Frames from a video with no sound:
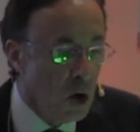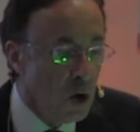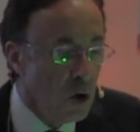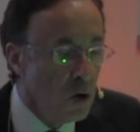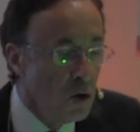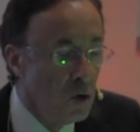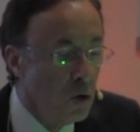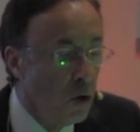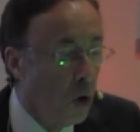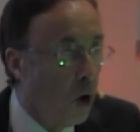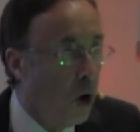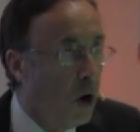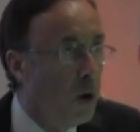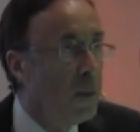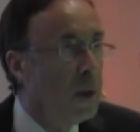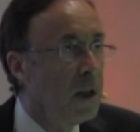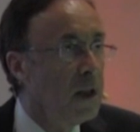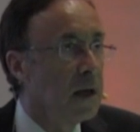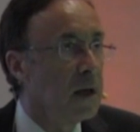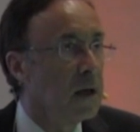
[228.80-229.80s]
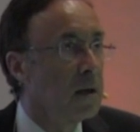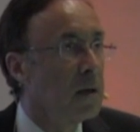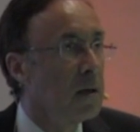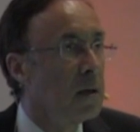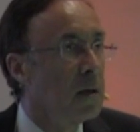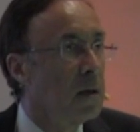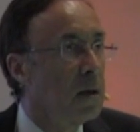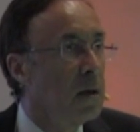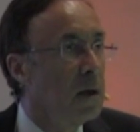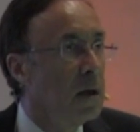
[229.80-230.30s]
Normally,
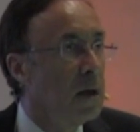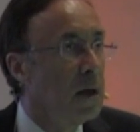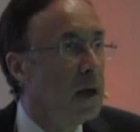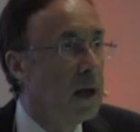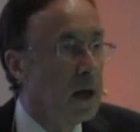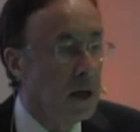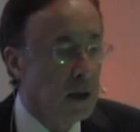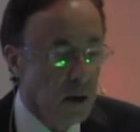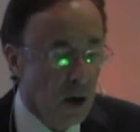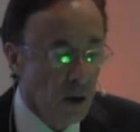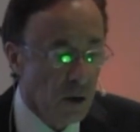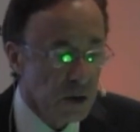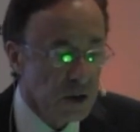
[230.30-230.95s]
in our